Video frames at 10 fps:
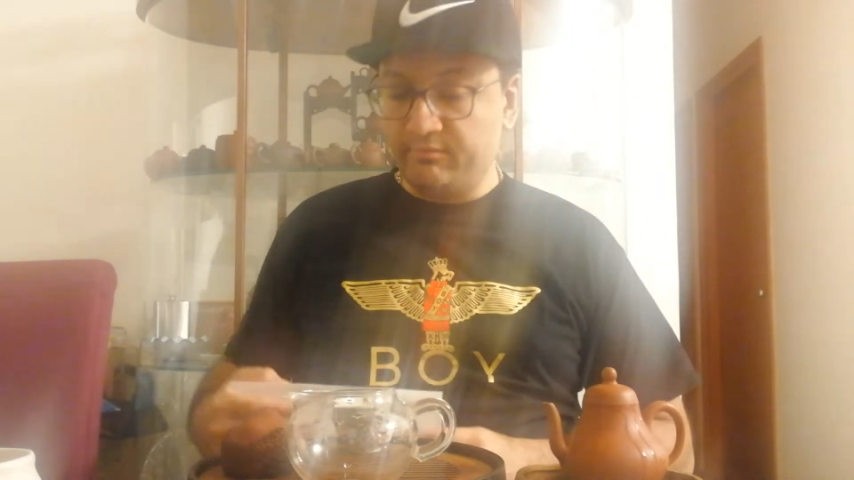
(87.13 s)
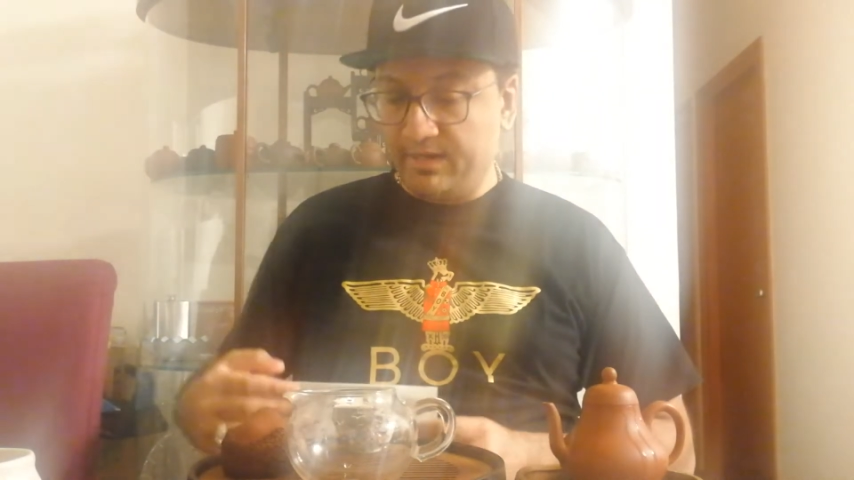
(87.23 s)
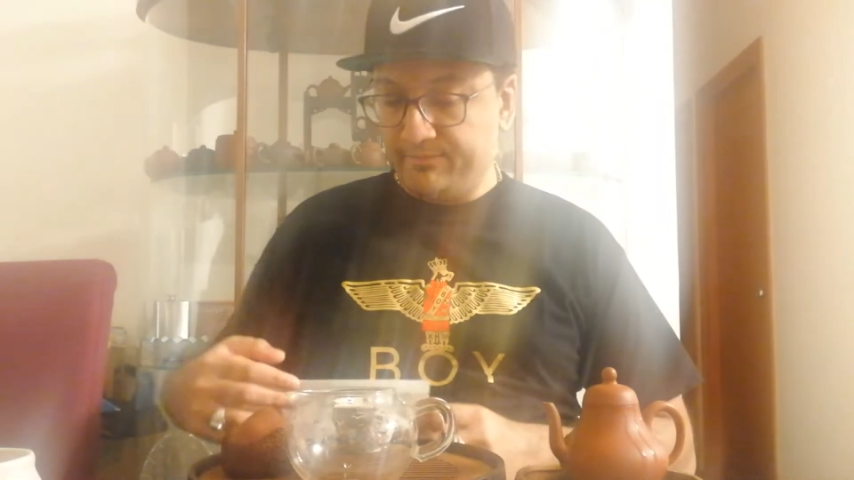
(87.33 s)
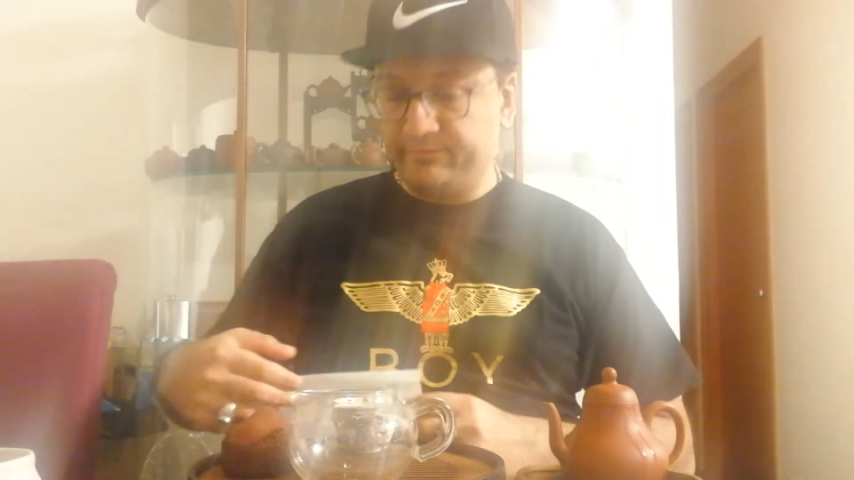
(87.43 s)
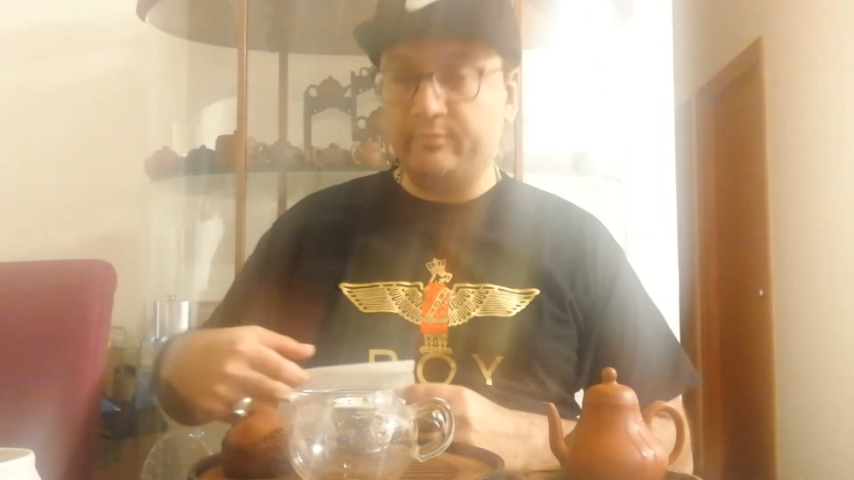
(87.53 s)

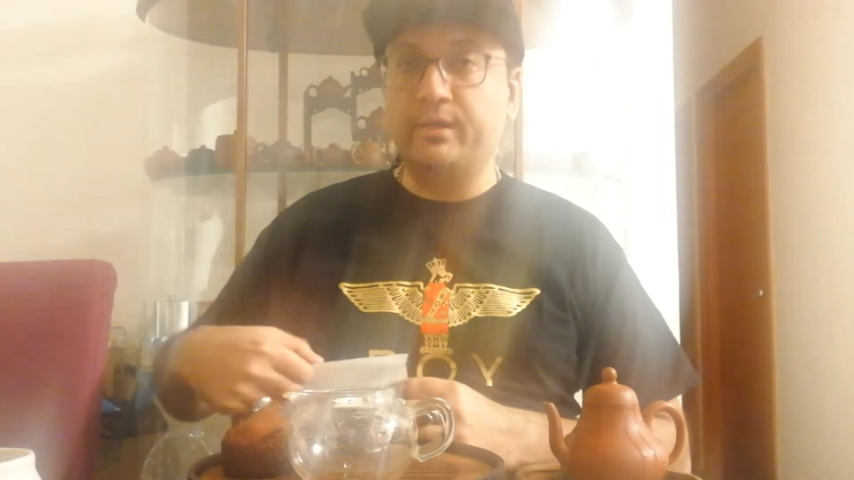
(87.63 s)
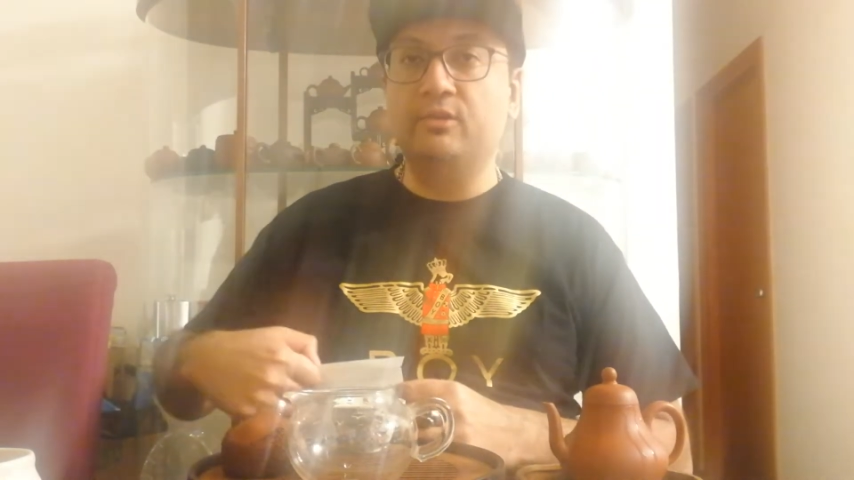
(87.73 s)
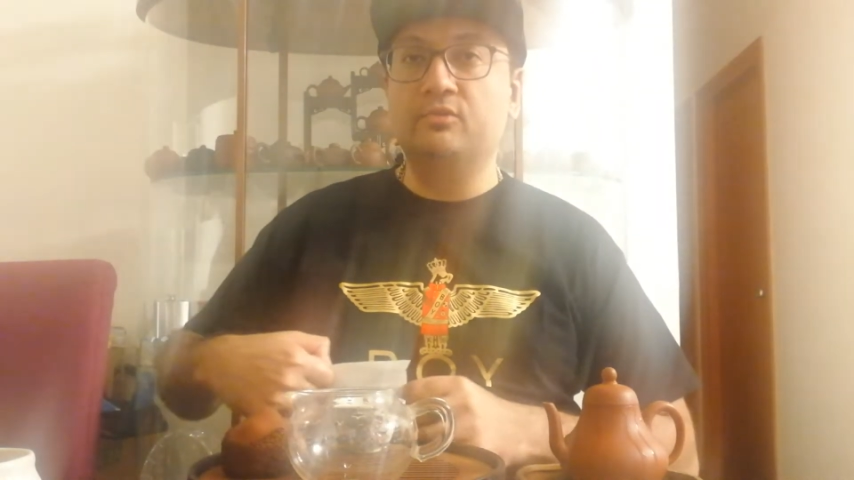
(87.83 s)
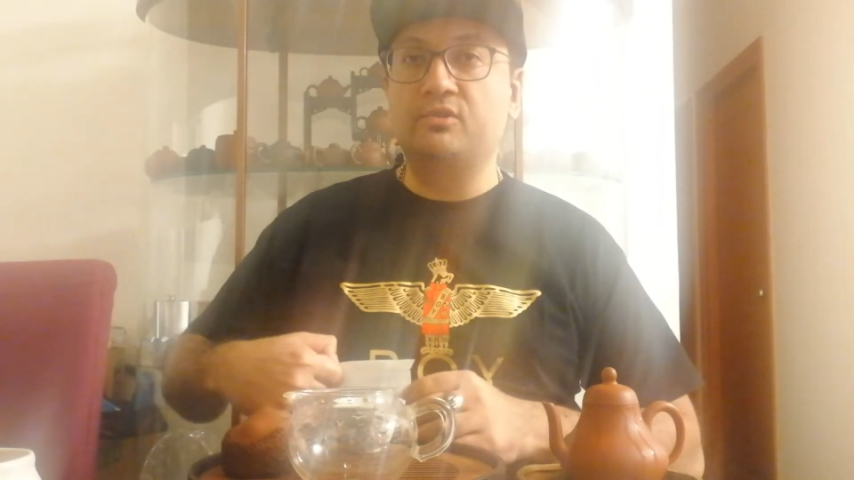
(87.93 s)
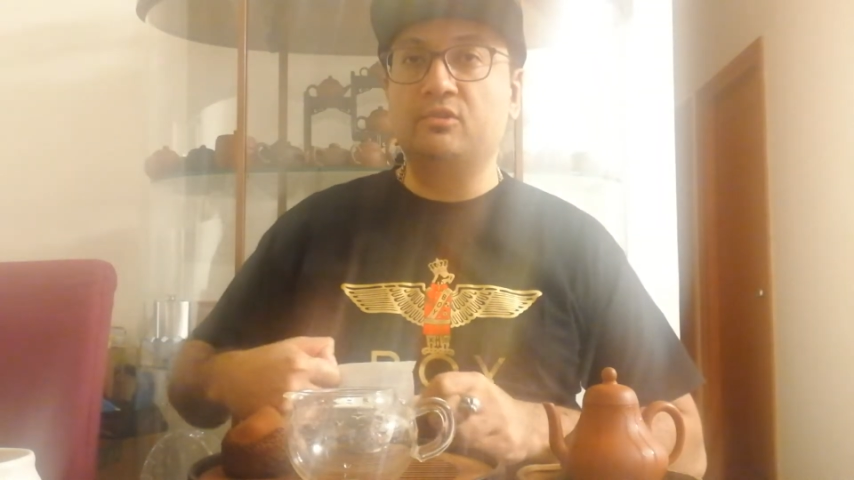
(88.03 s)
ripe from my
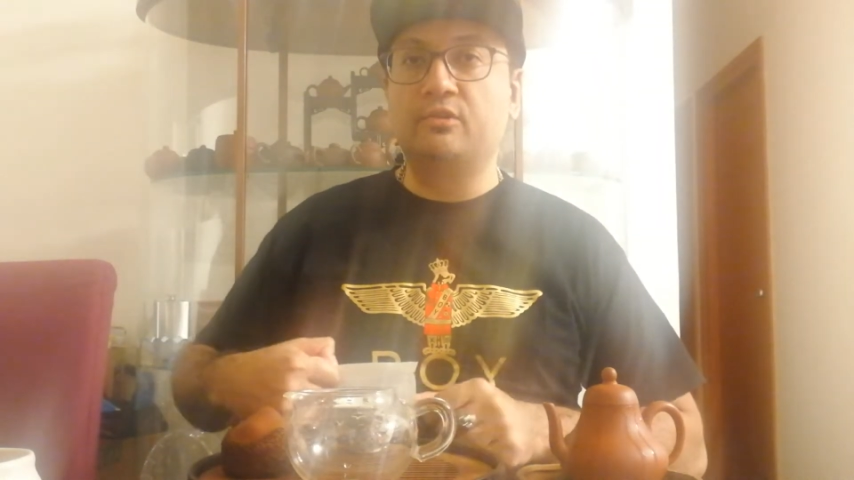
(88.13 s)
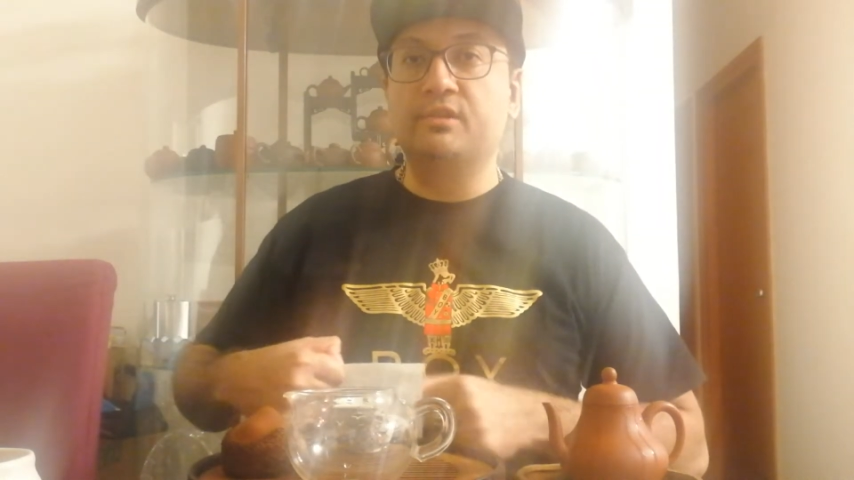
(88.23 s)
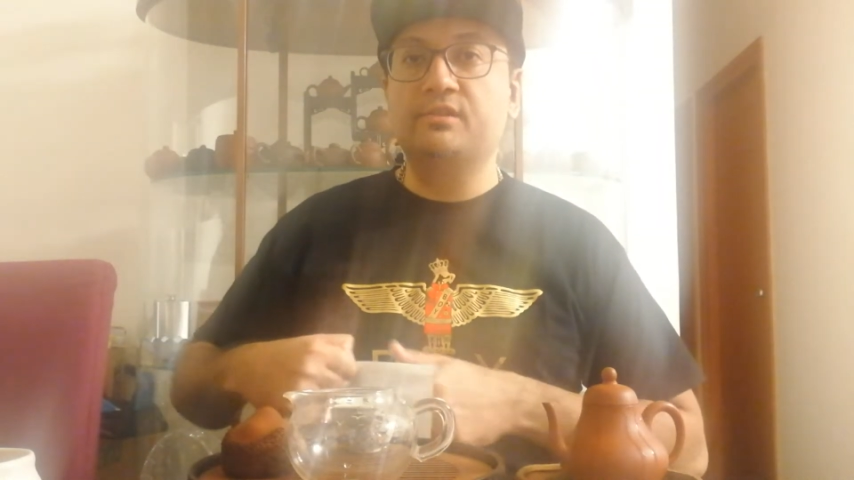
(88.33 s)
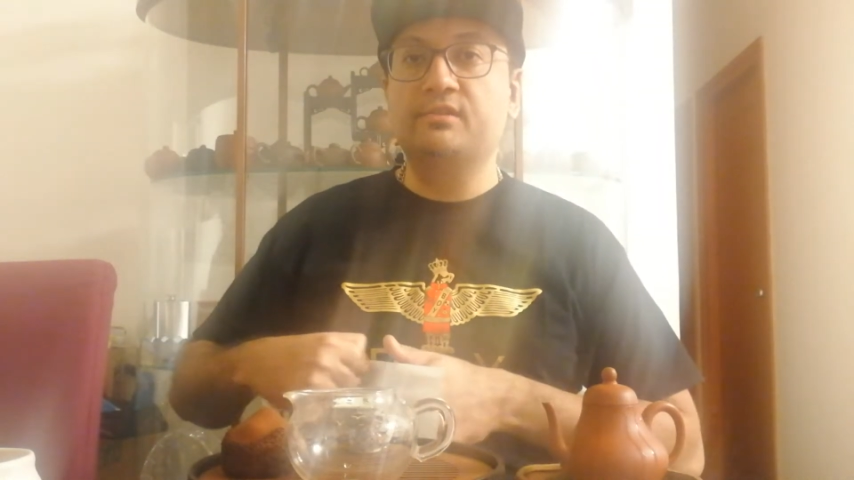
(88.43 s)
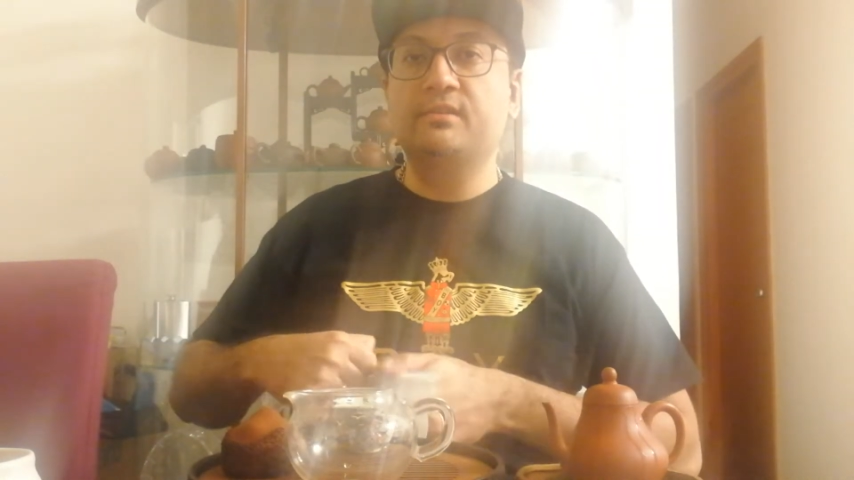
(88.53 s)
own
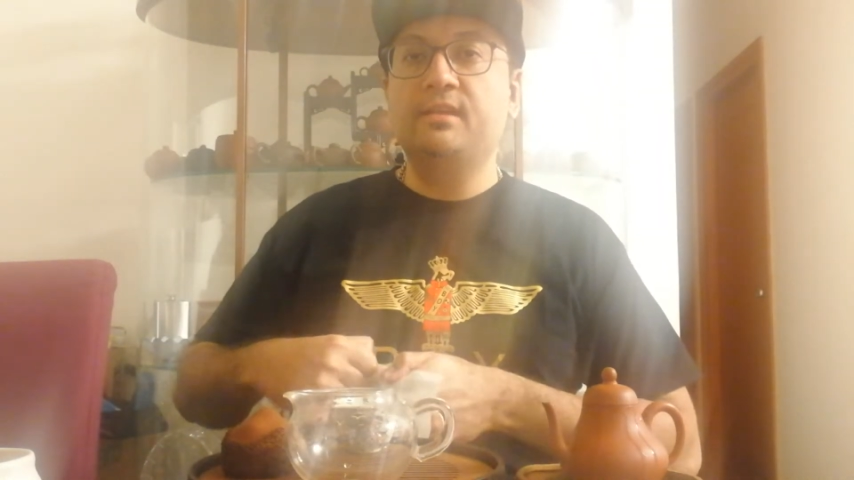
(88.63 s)
storage.